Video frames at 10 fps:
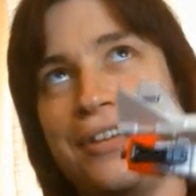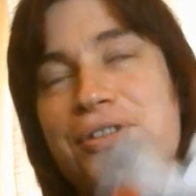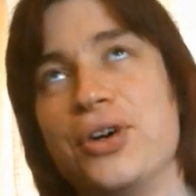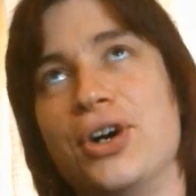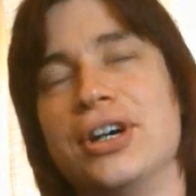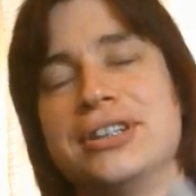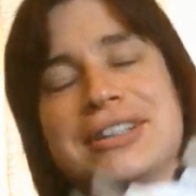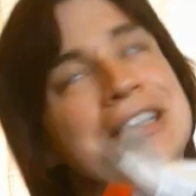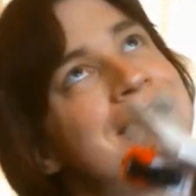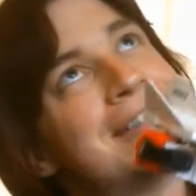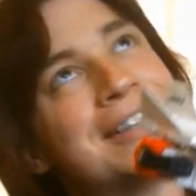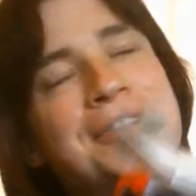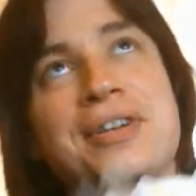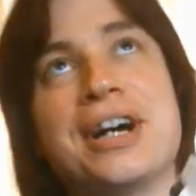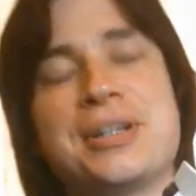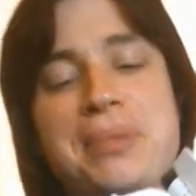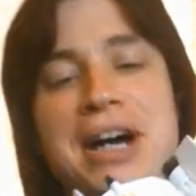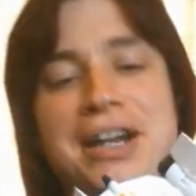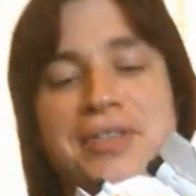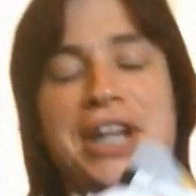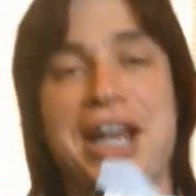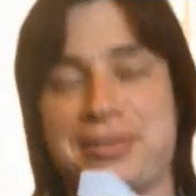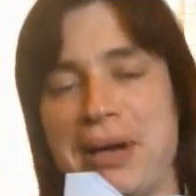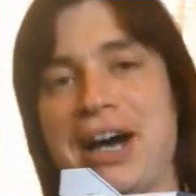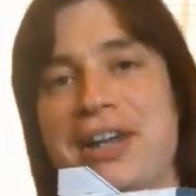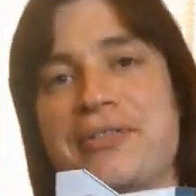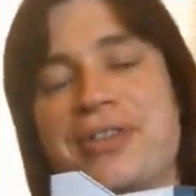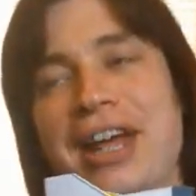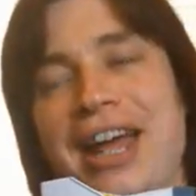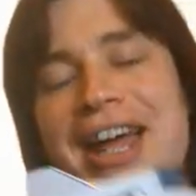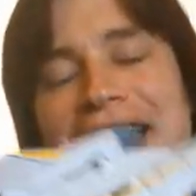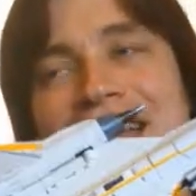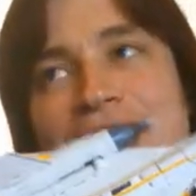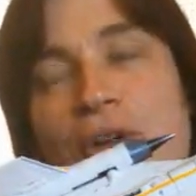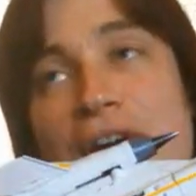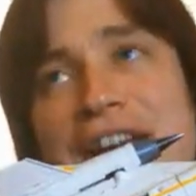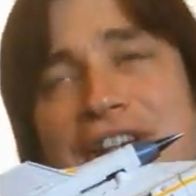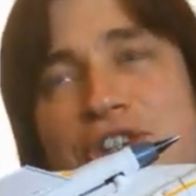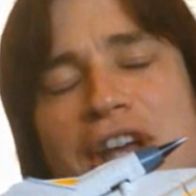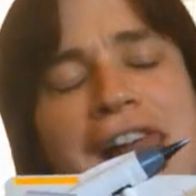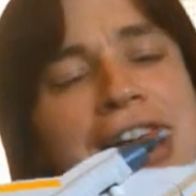for the first part, for the next part of Uranos,